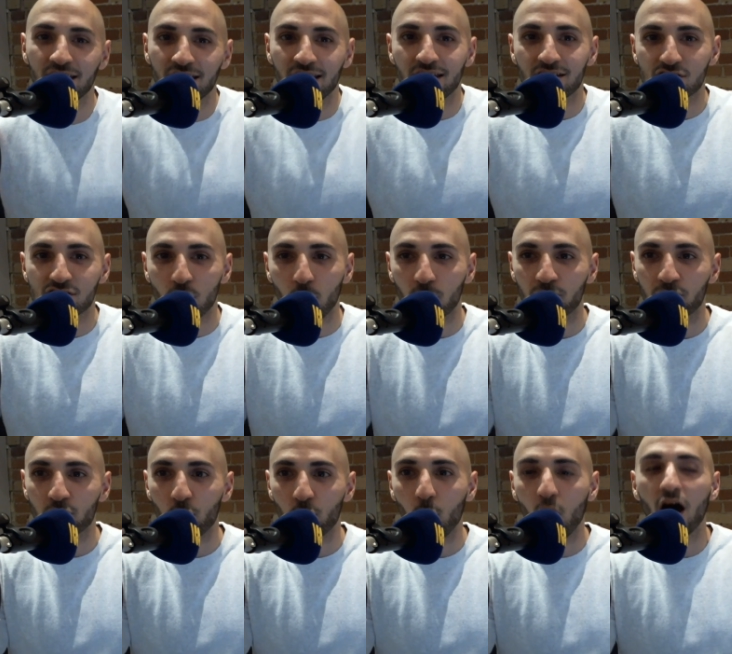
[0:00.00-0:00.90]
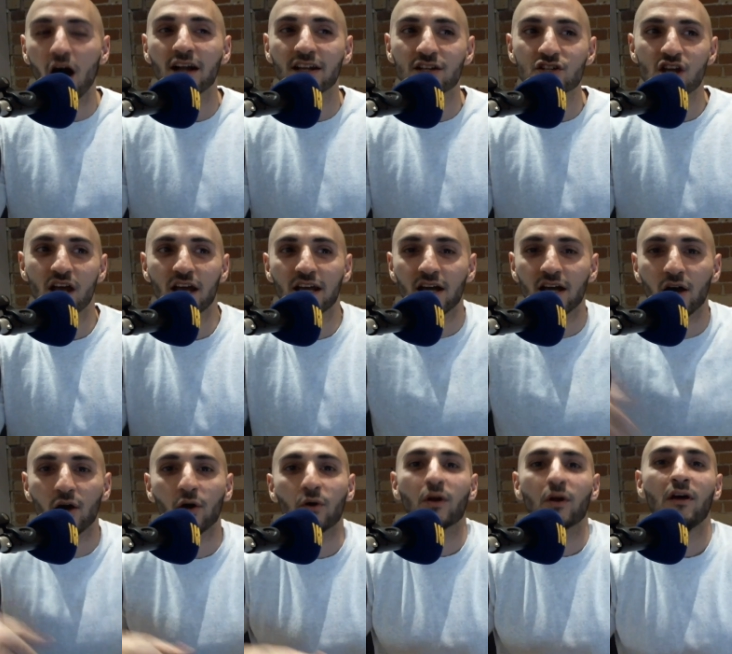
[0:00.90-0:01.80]
So if you want to check
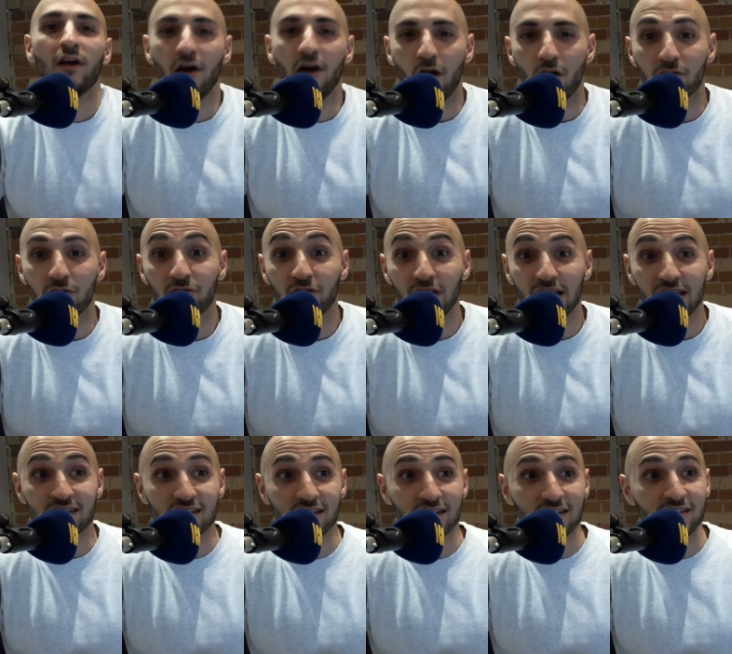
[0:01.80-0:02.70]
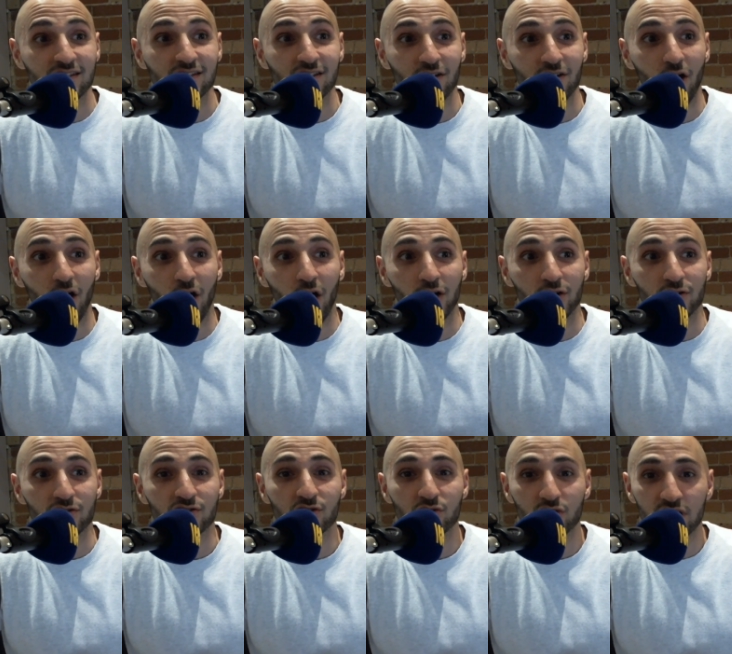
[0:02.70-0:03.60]
out our faces on
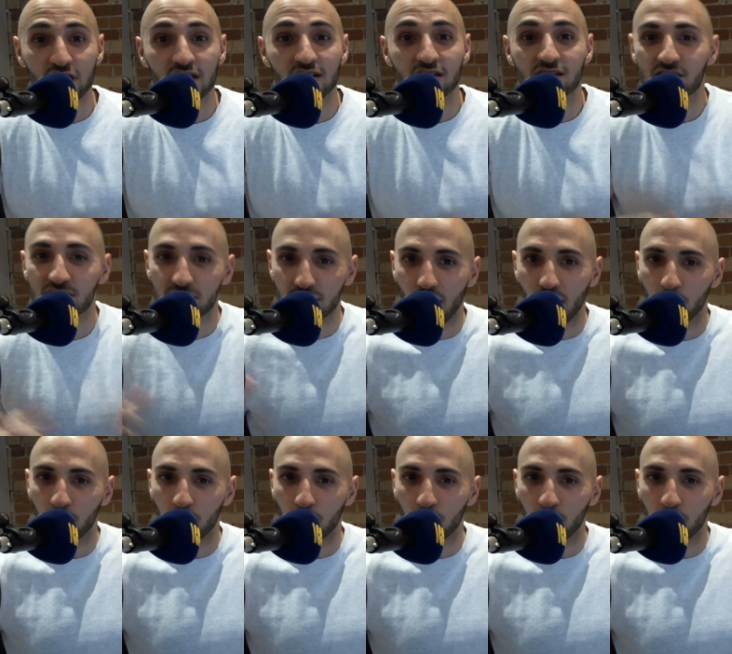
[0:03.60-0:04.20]
your screens,